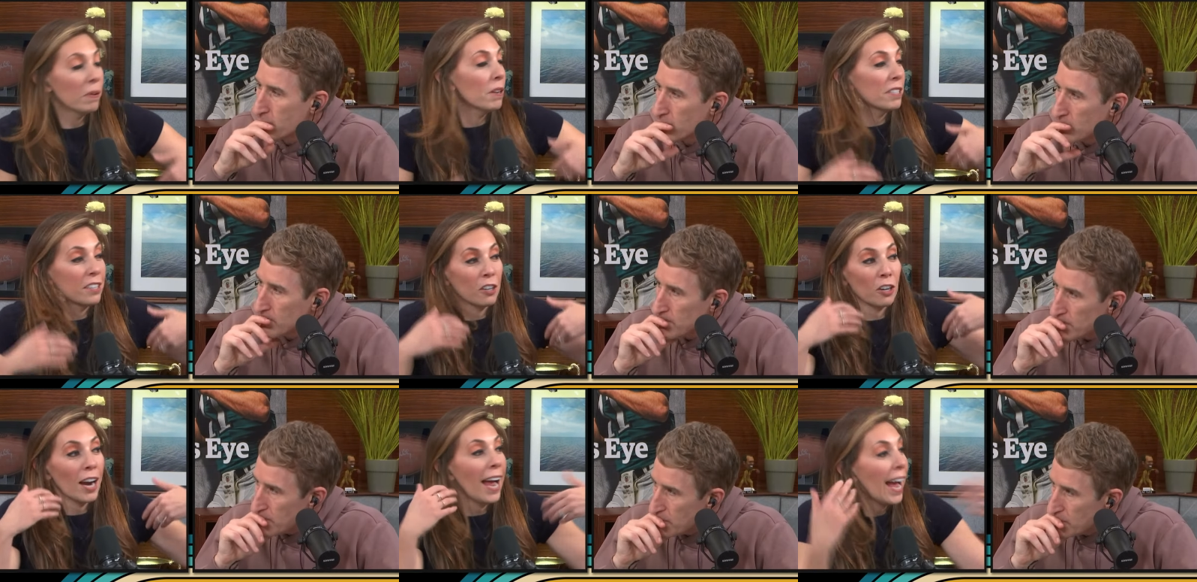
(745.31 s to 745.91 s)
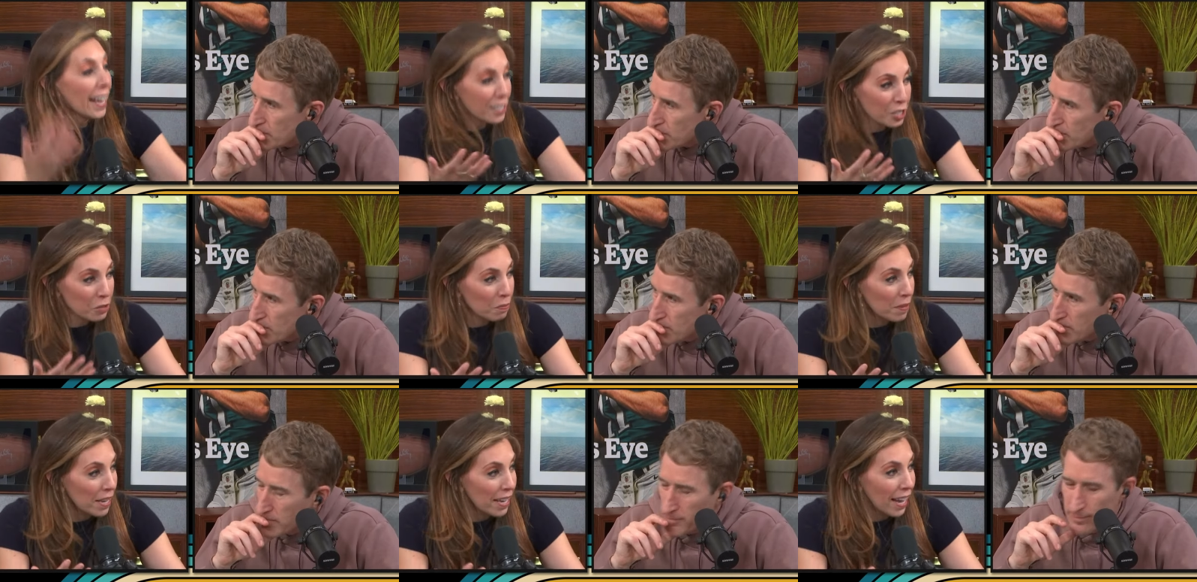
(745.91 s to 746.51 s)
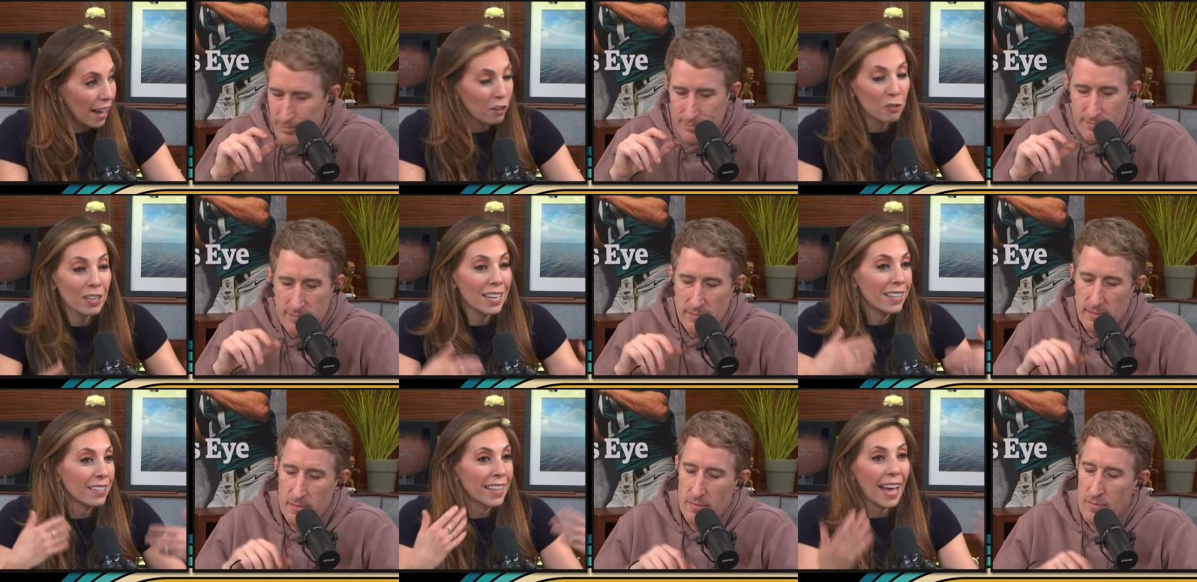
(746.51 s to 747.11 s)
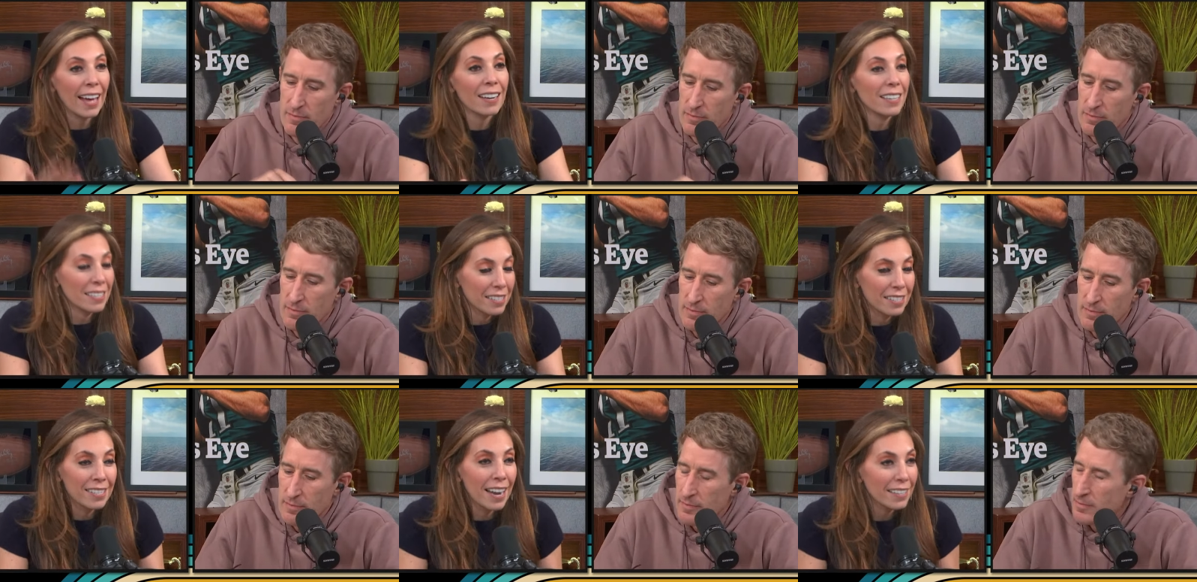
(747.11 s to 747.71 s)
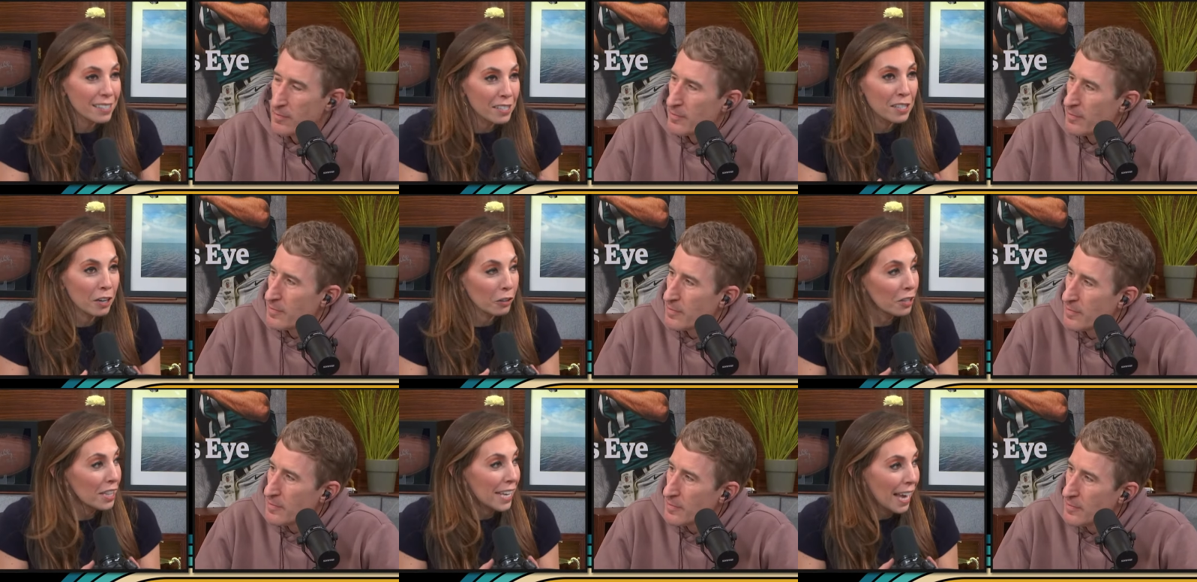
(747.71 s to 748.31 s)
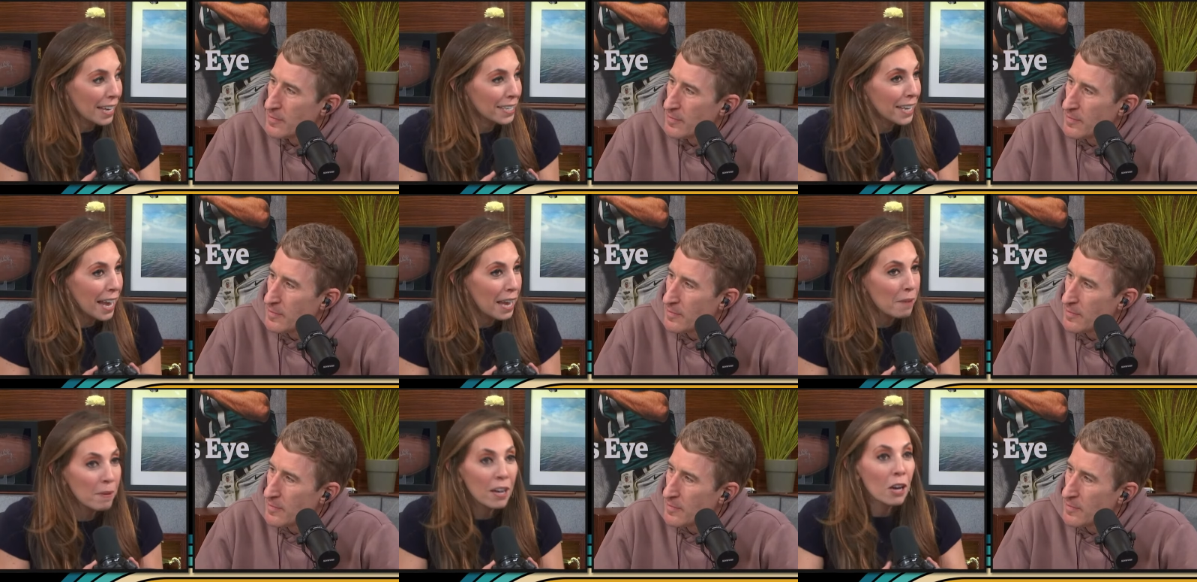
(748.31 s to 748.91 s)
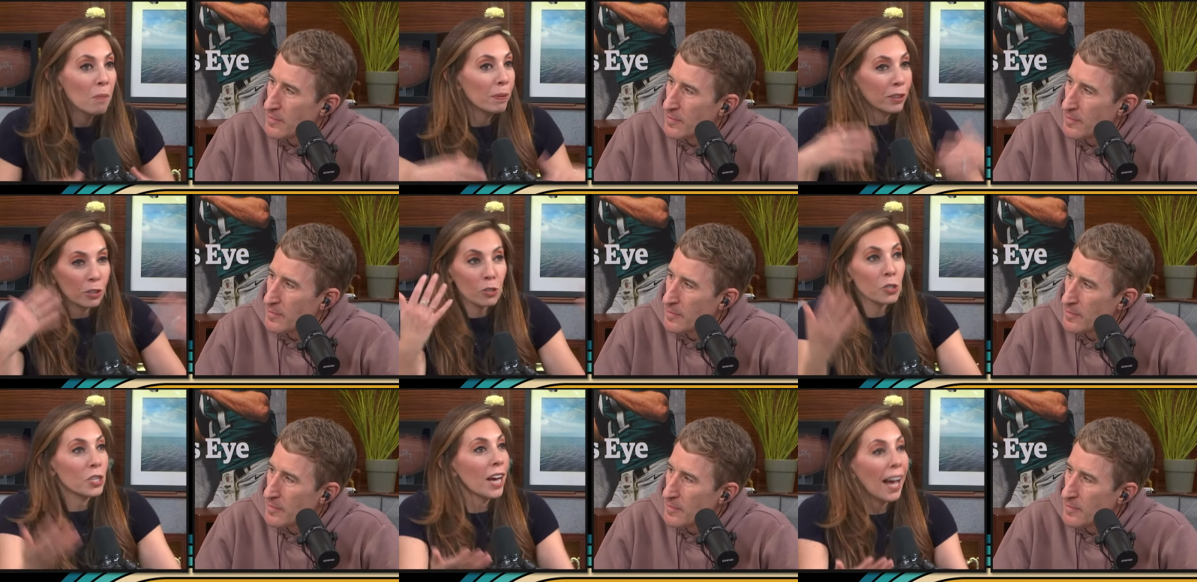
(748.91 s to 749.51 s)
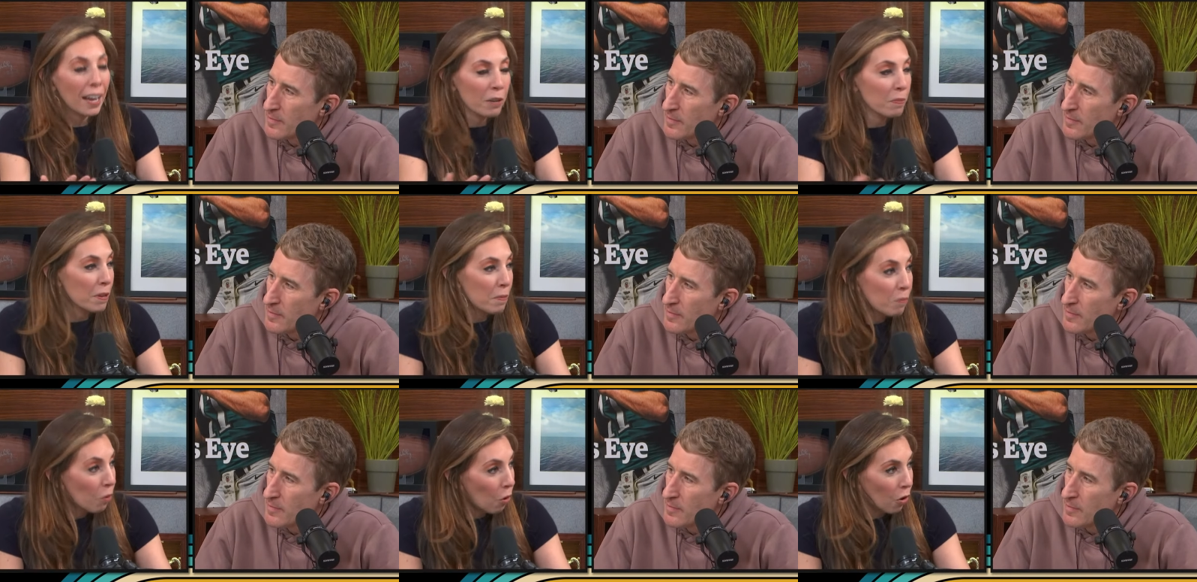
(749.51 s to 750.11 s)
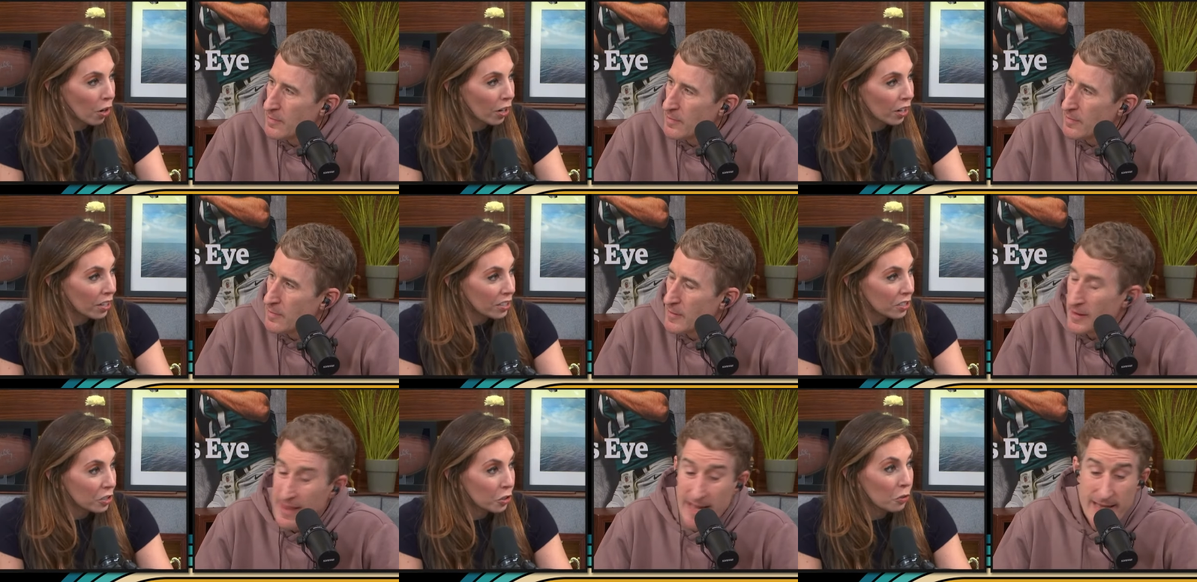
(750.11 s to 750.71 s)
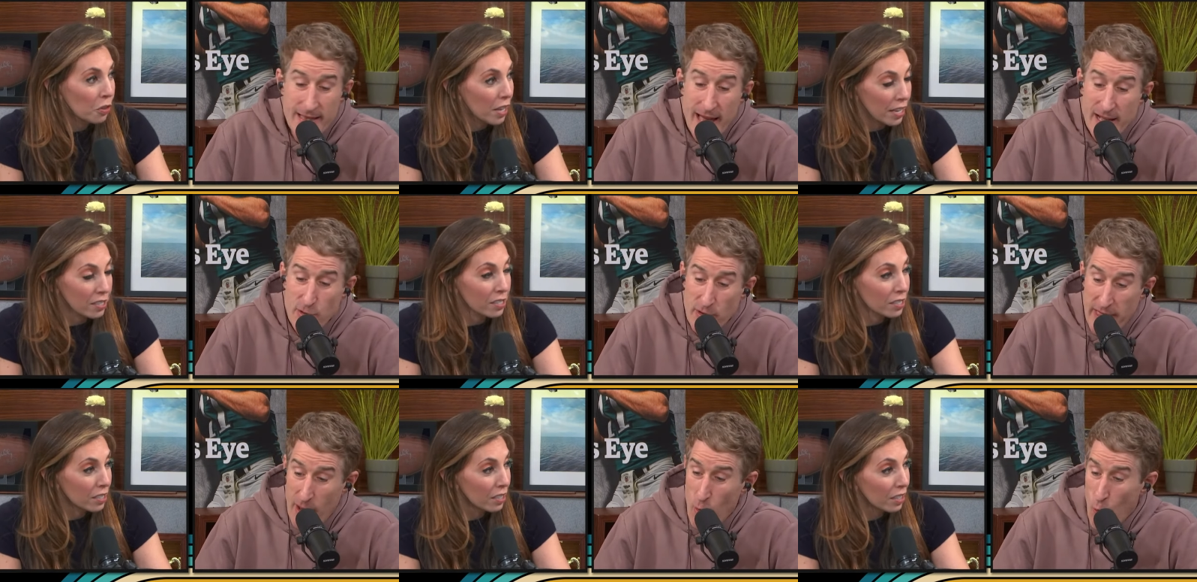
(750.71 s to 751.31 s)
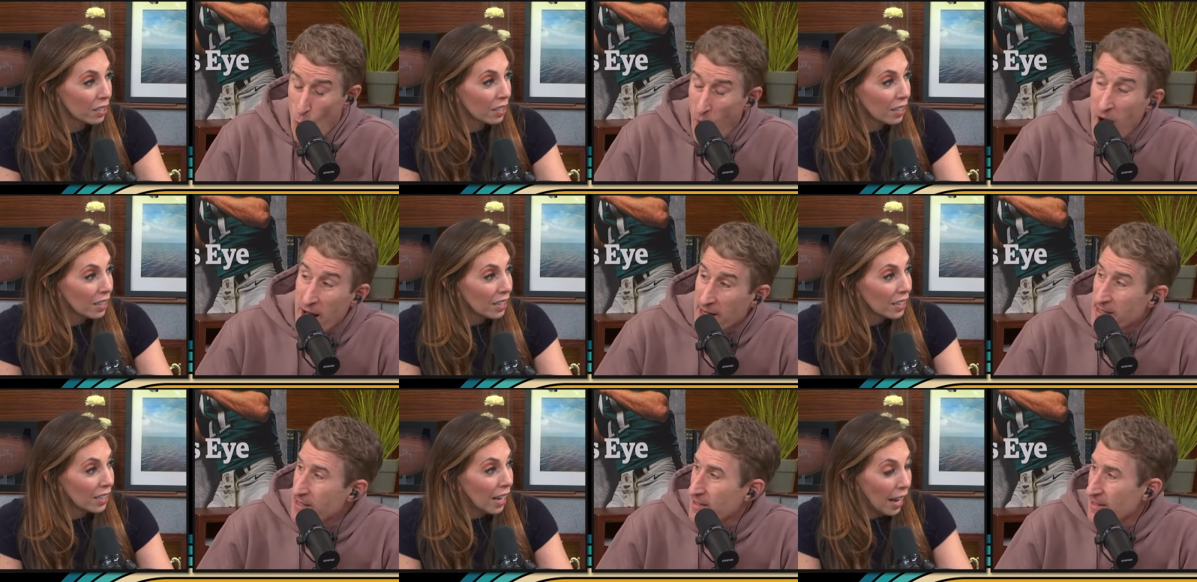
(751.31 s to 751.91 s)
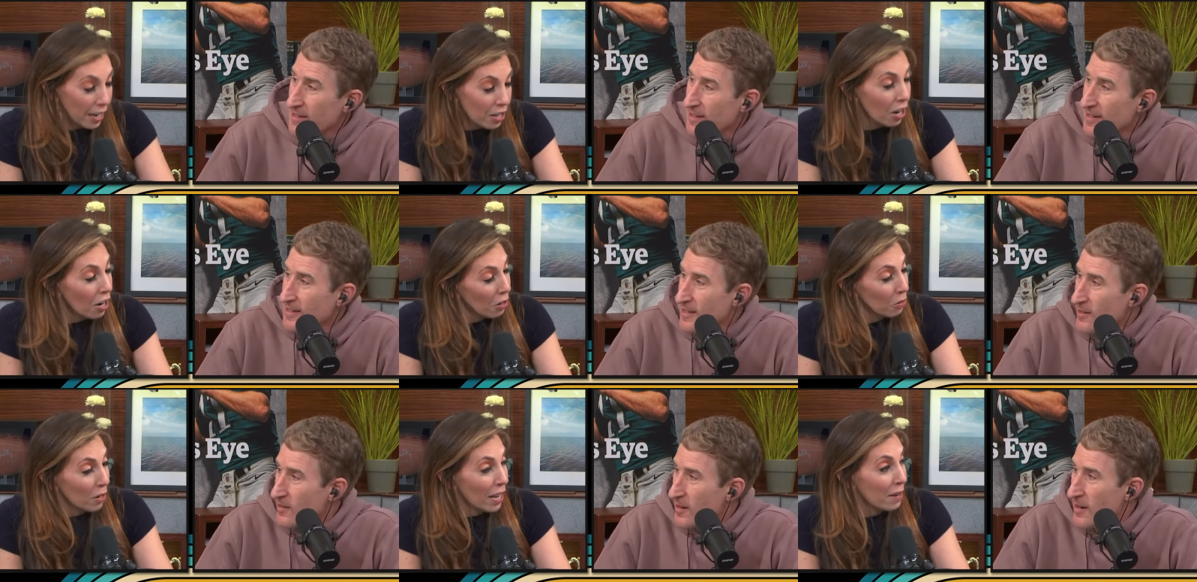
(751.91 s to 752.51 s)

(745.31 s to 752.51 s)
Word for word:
Speaker 1: but there has to be. I don't think that is necessarily the end game, but there's got to be more. They, that's this.
Speaker 2: what they want.
Speaker 1: I know,